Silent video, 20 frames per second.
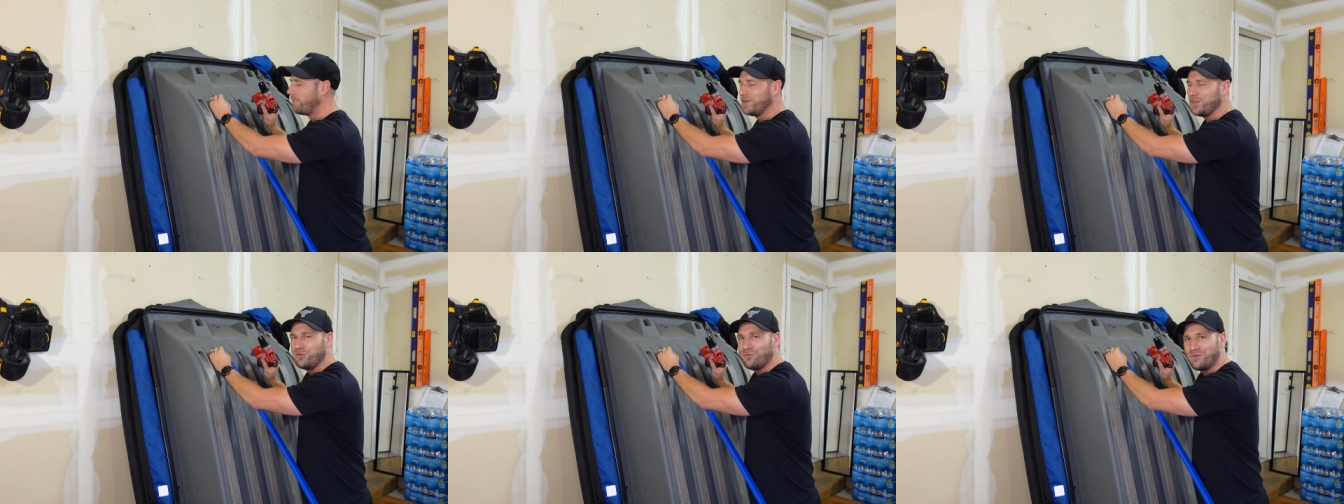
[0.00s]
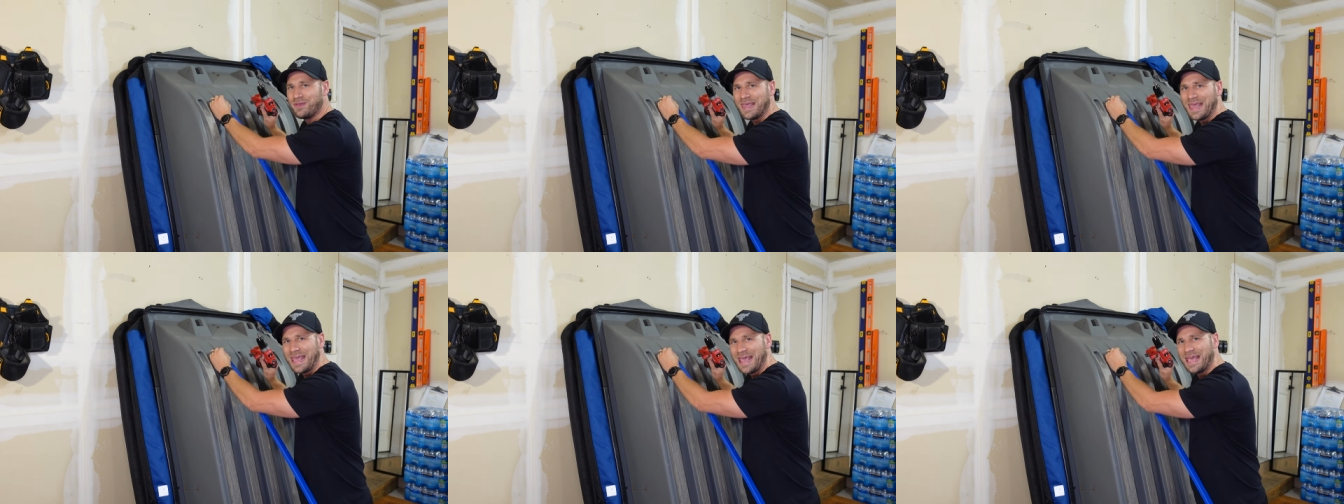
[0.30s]
but
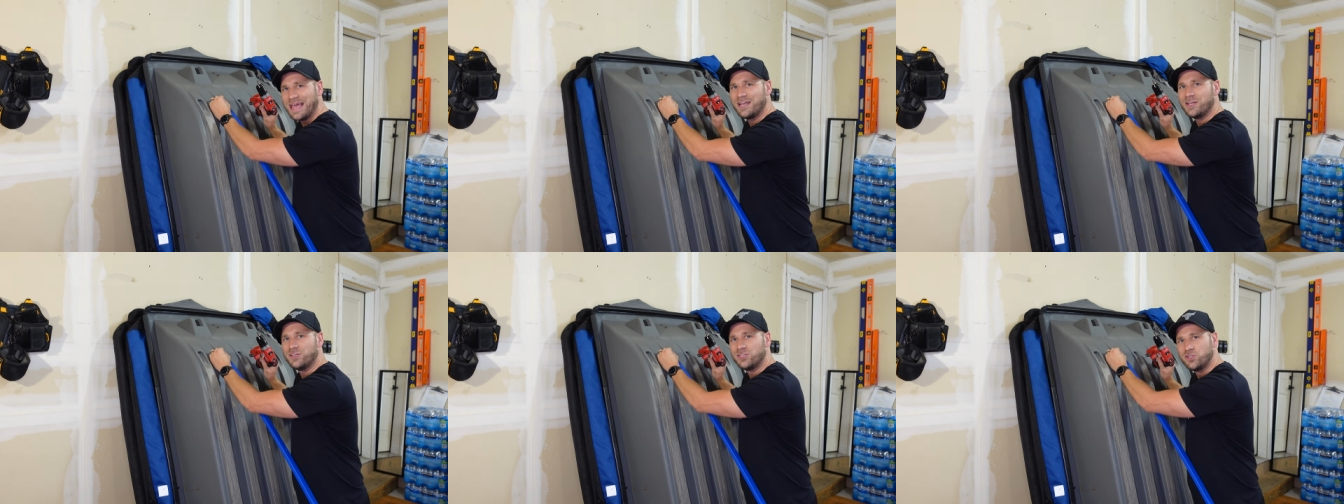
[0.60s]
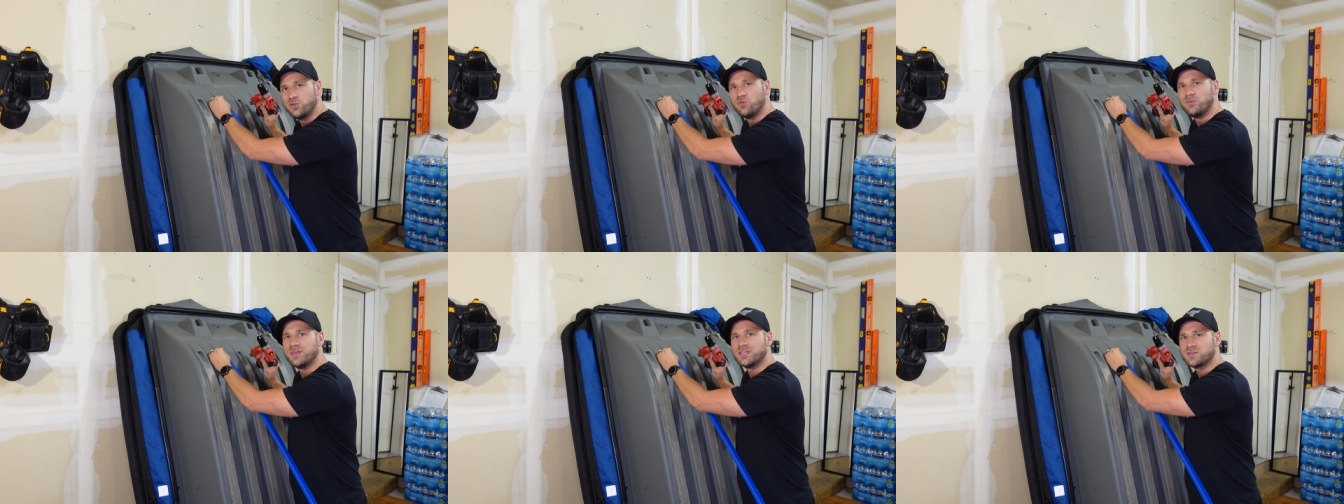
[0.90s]
you can
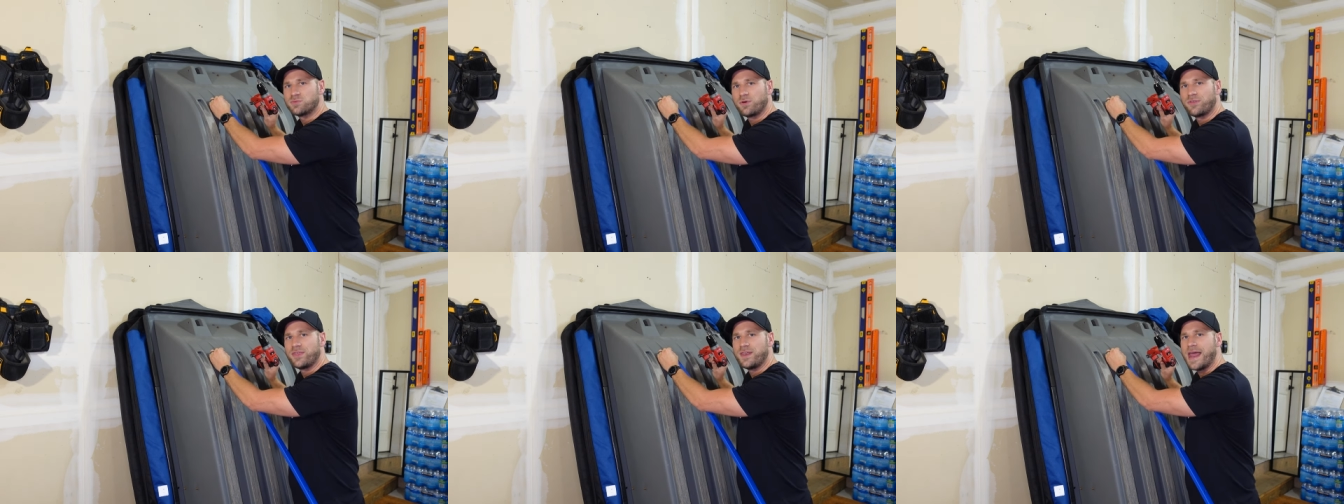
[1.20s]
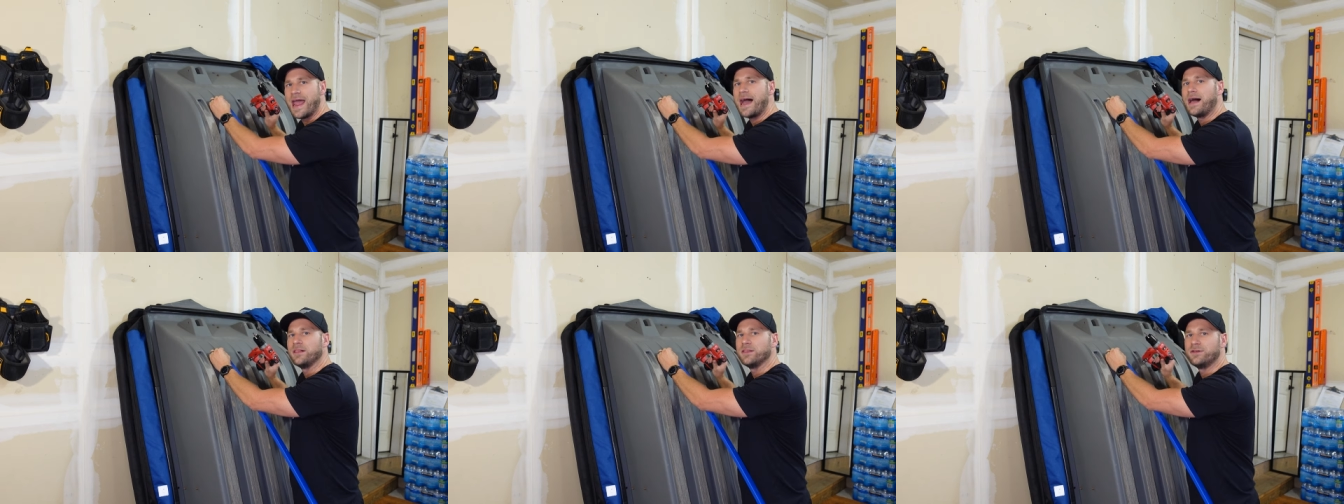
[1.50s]
do this with
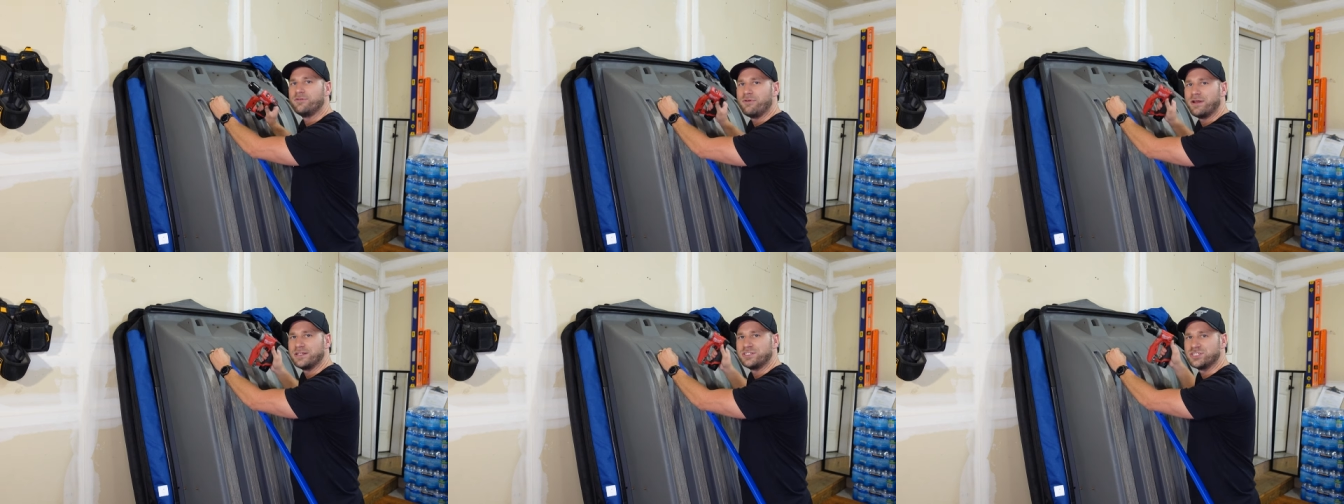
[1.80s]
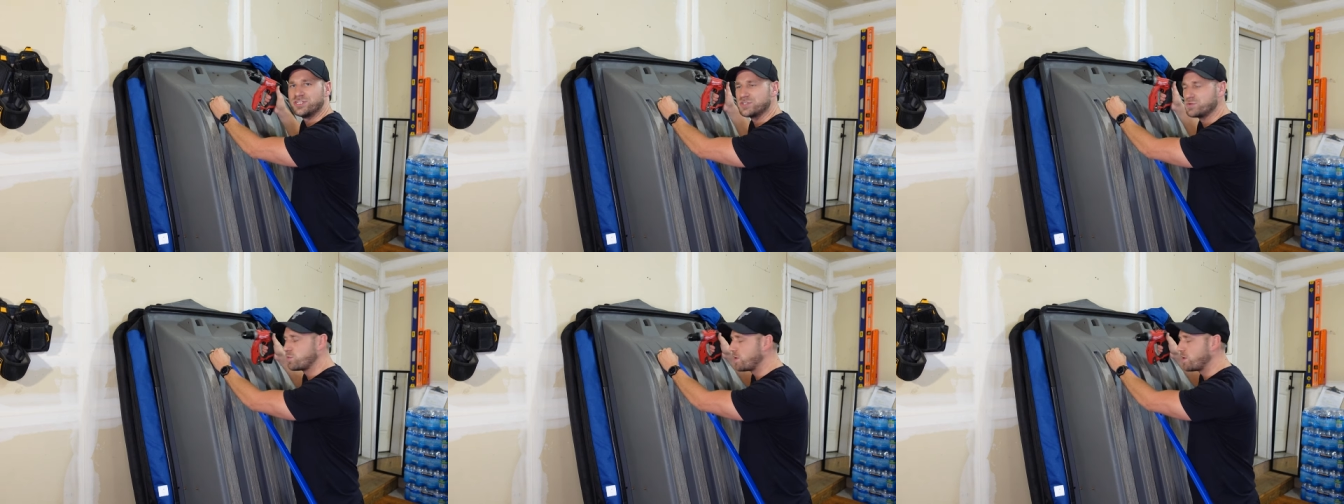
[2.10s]
an Allen wrench as